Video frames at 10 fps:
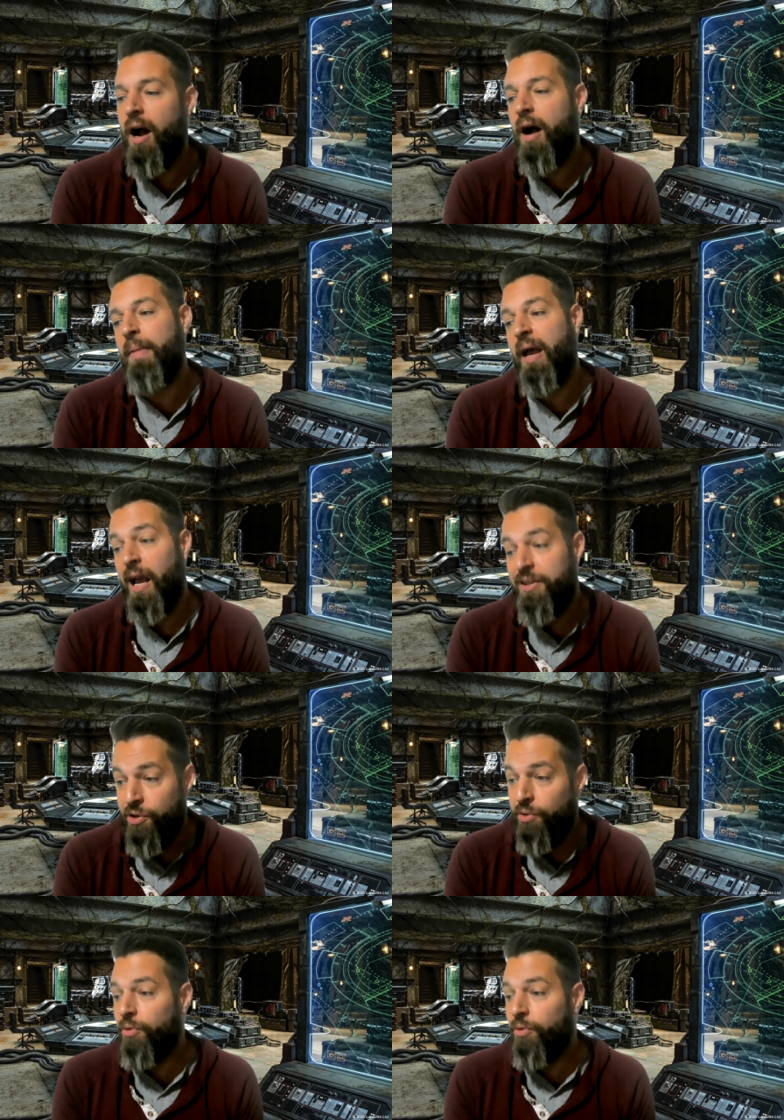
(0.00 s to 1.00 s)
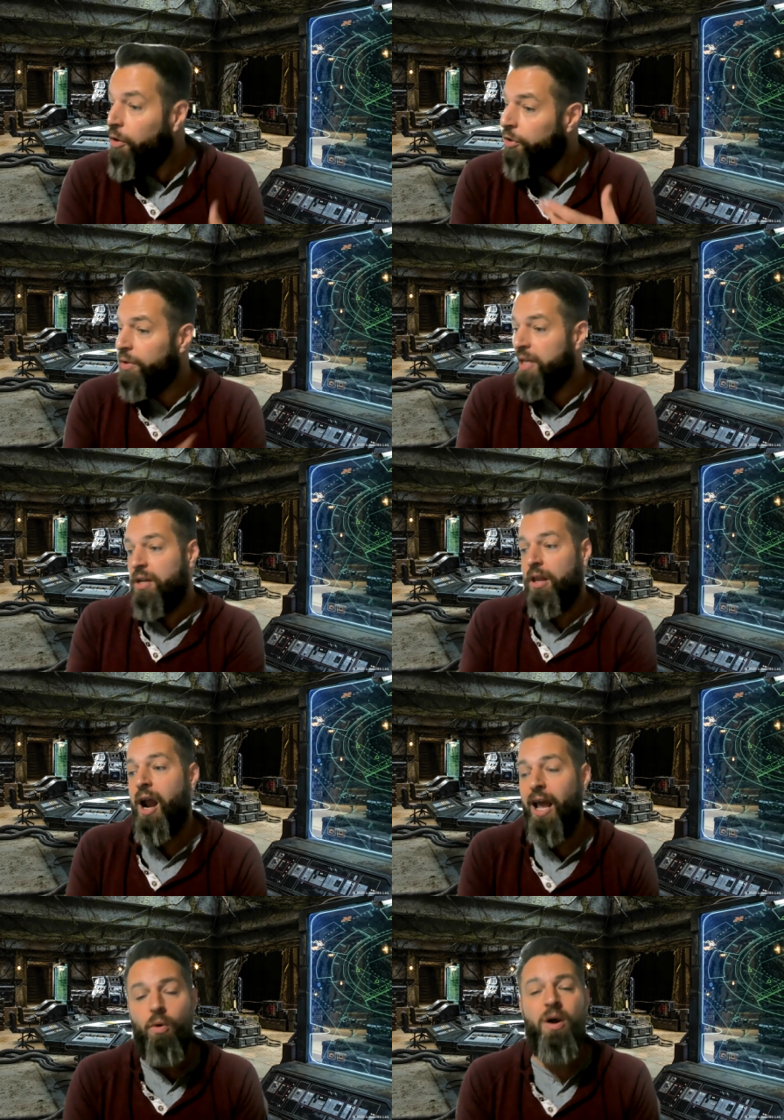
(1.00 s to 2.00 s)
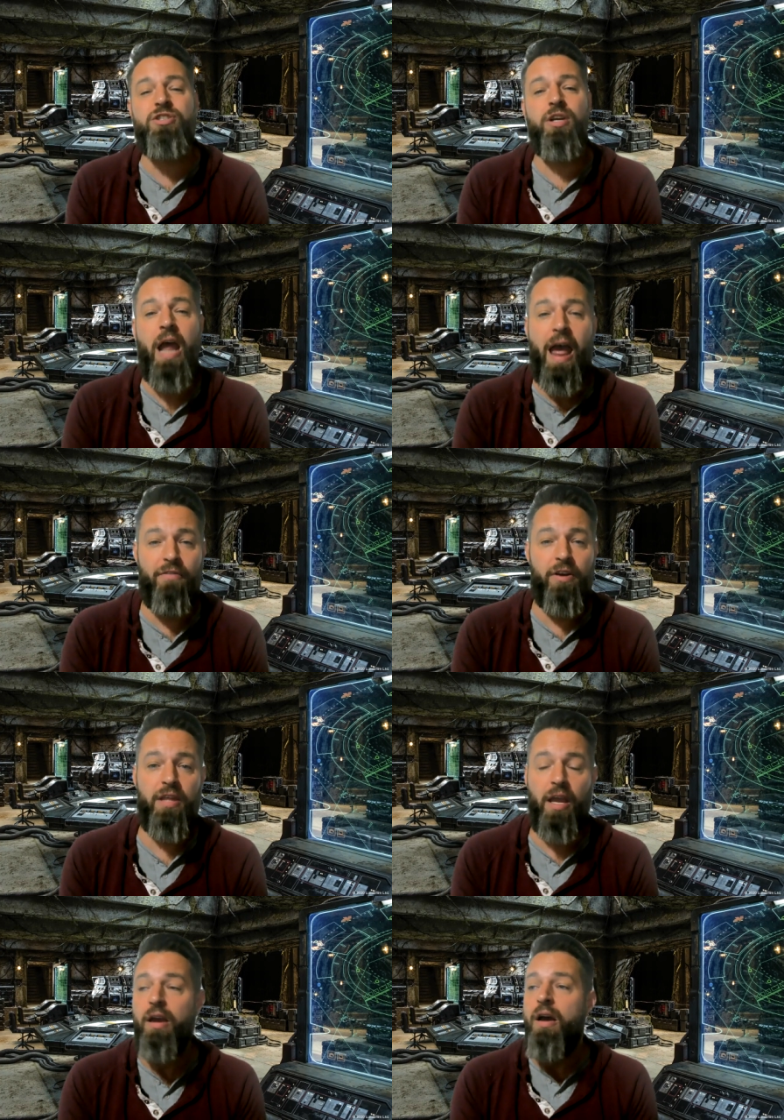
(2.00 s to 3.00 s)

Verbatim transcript: um, and I do do this a lot. I question everything.